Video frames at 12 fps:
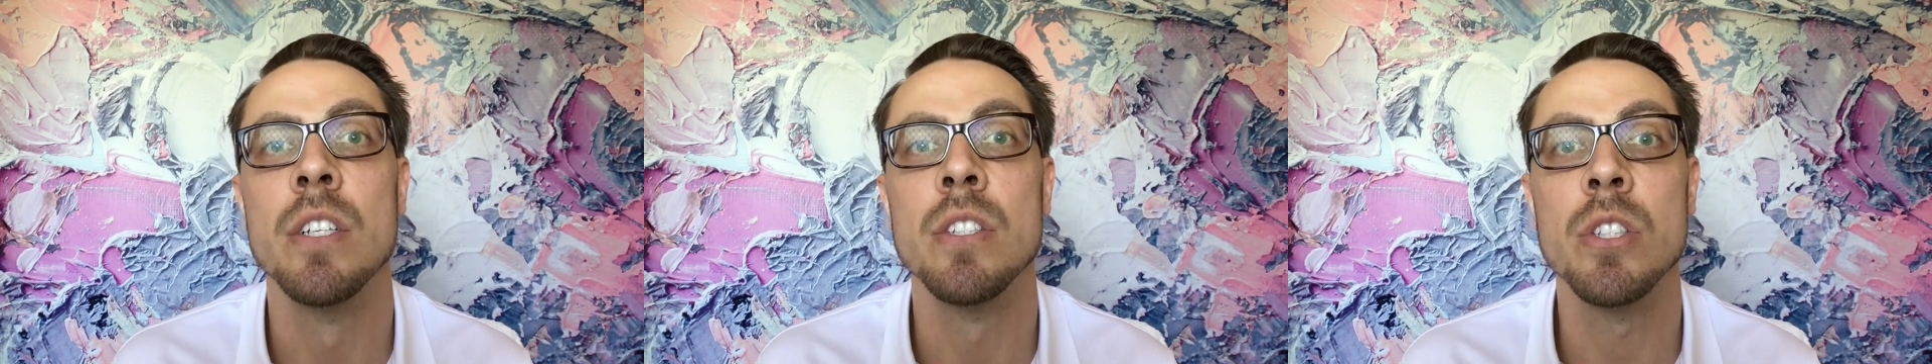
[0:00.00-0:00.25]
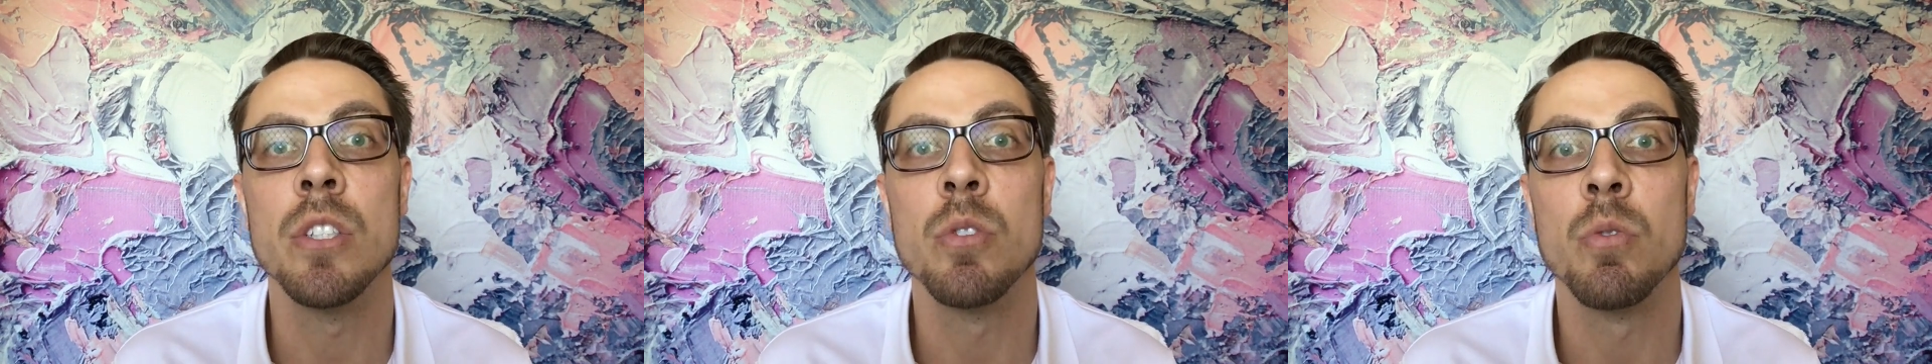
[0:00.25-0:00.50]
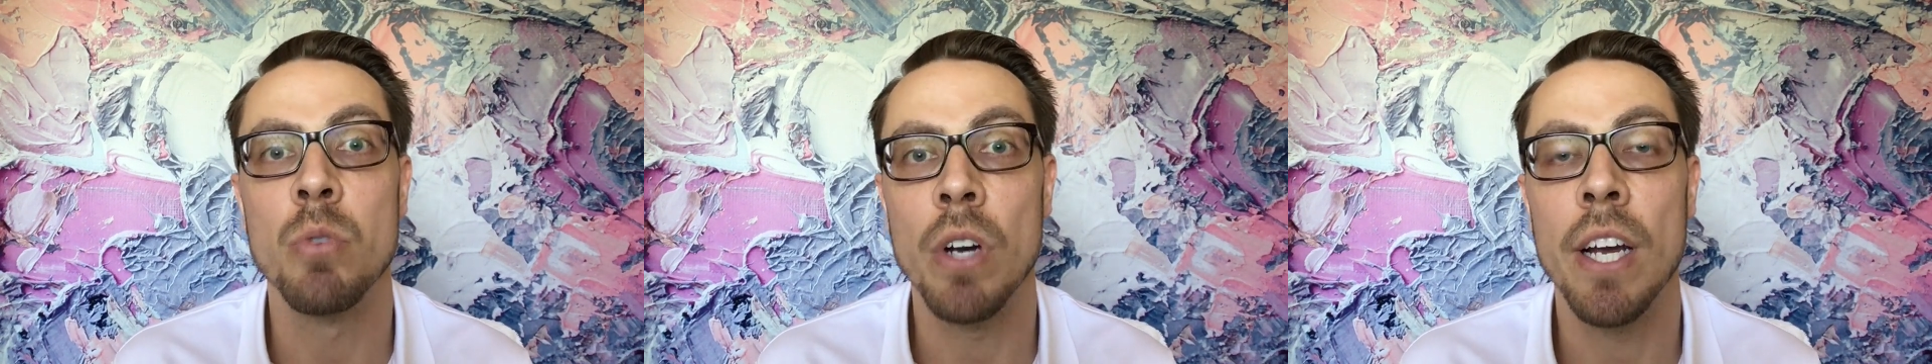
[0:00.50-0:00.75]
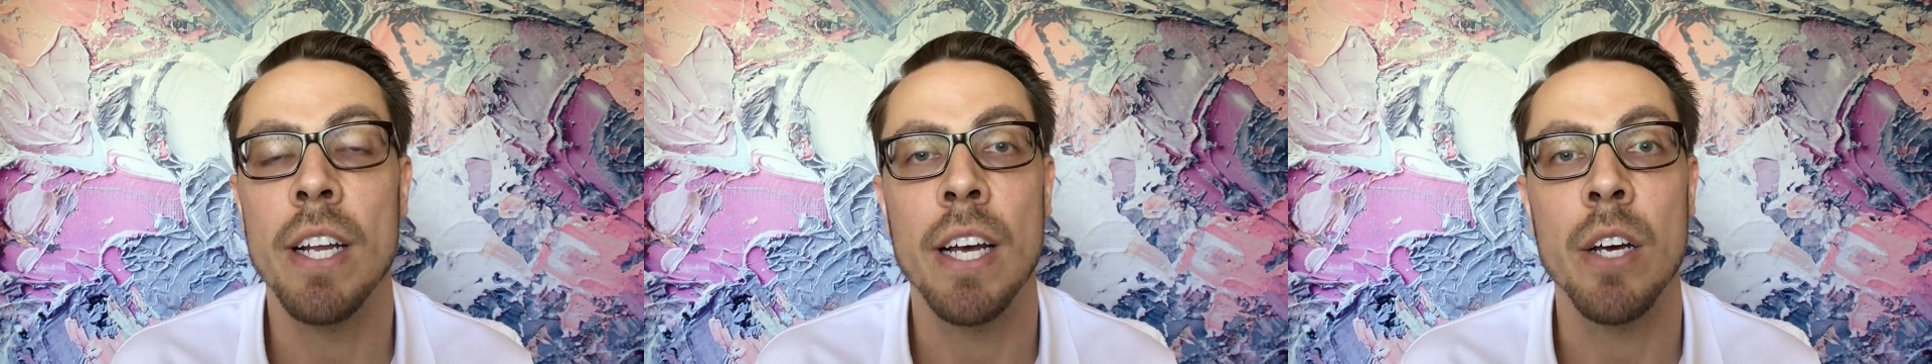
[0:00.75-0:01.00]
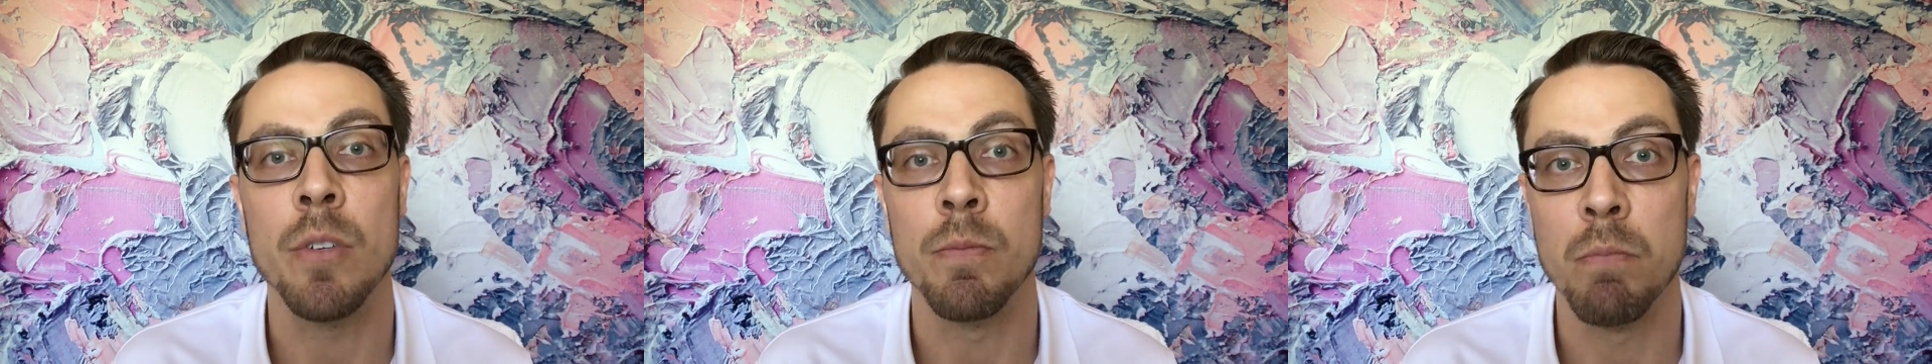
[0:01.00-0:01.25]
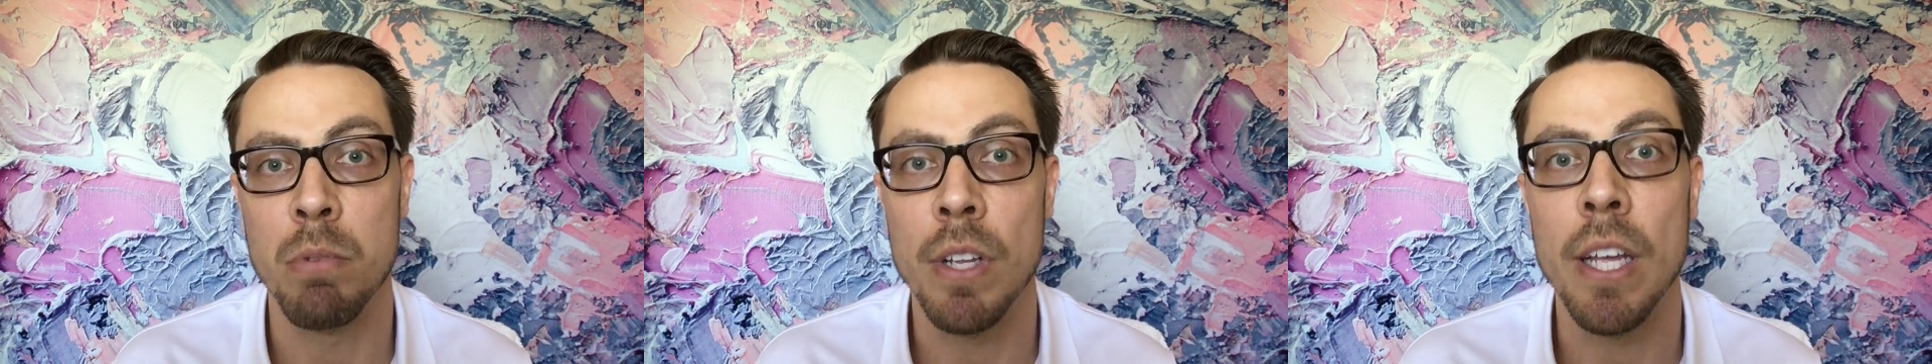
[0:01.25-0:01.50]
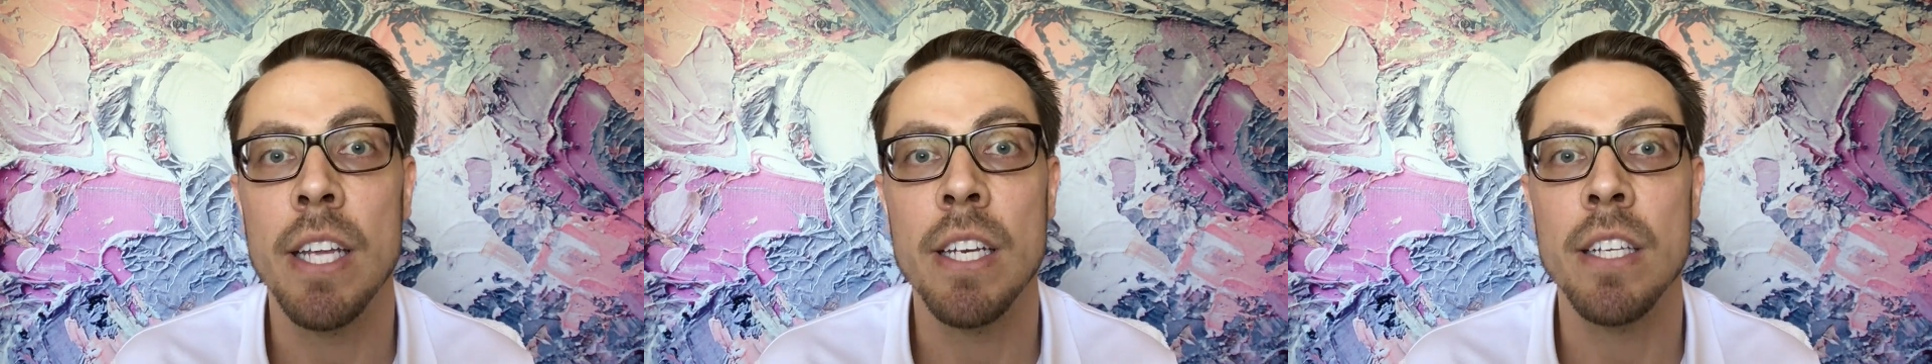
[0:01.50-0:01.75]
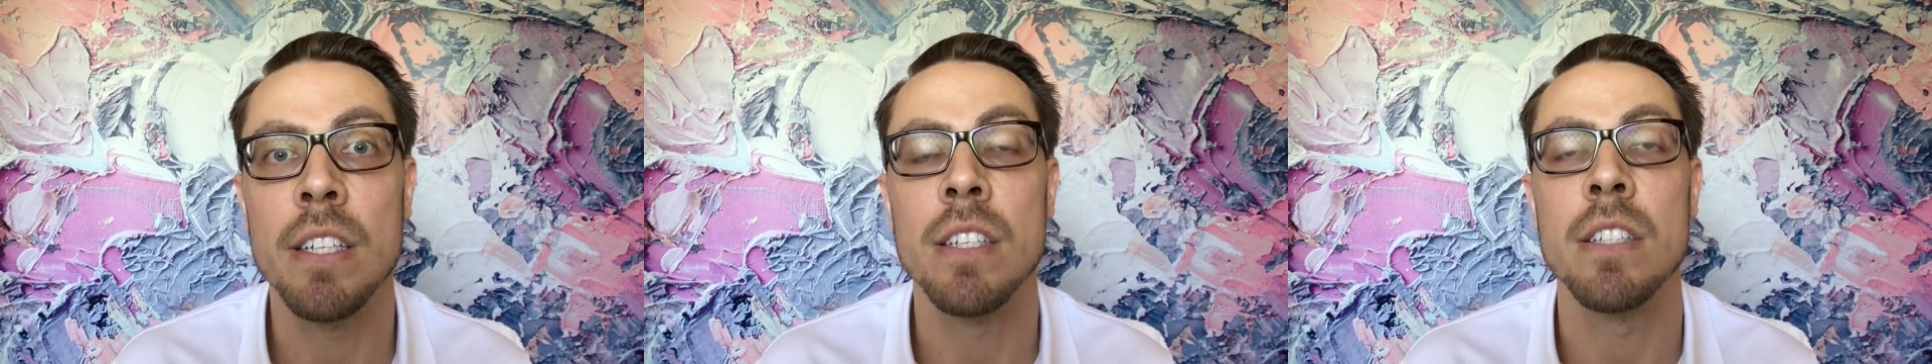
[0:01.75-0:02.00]
Just write out in plain
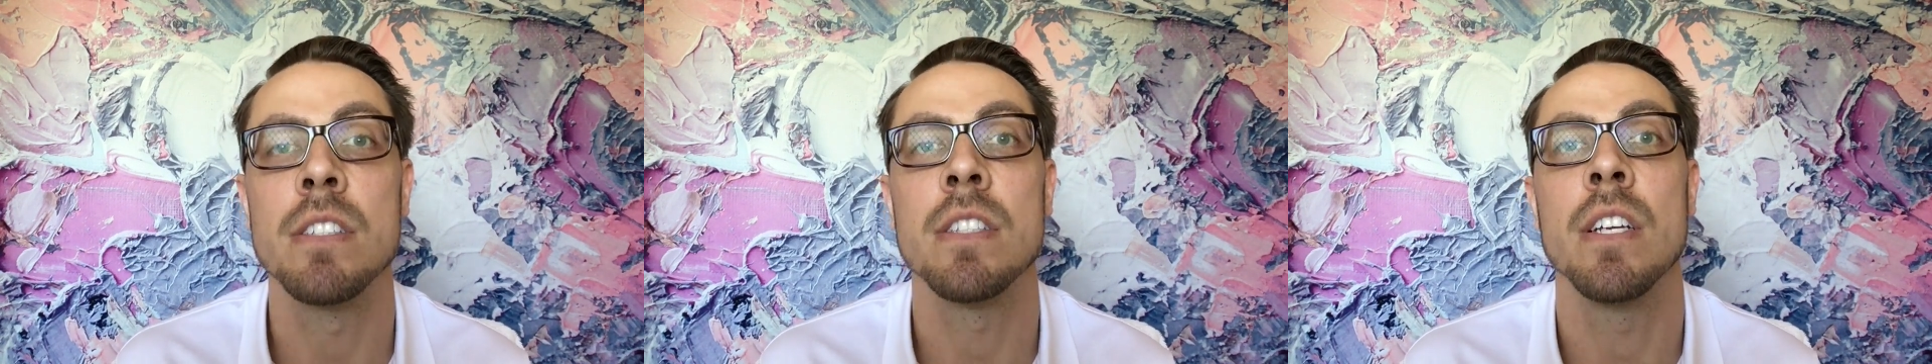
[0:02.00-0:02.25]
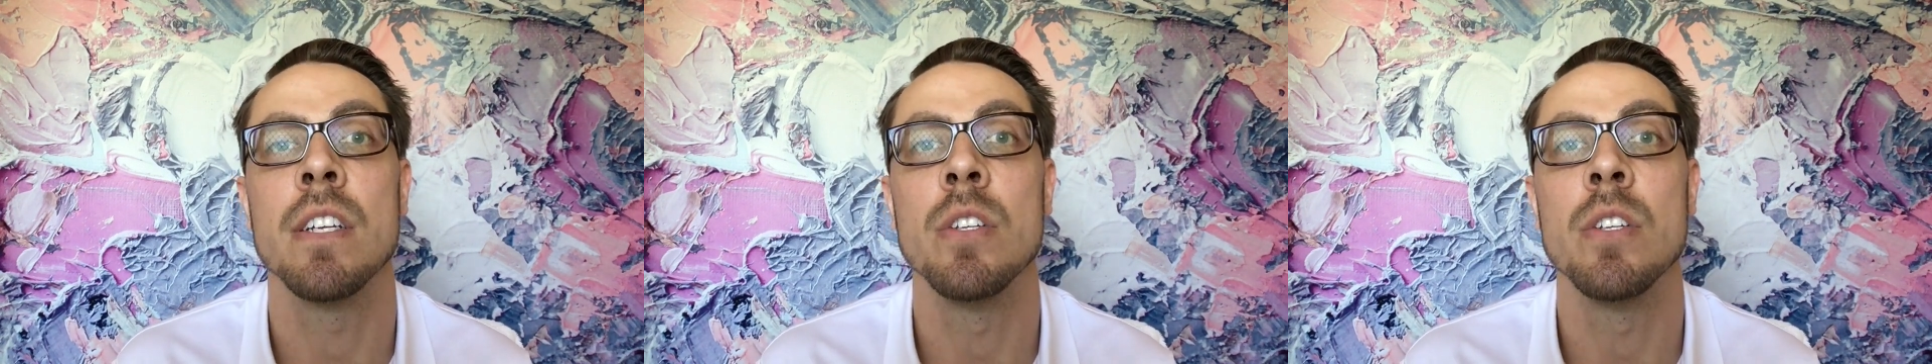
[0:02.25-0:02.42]
English that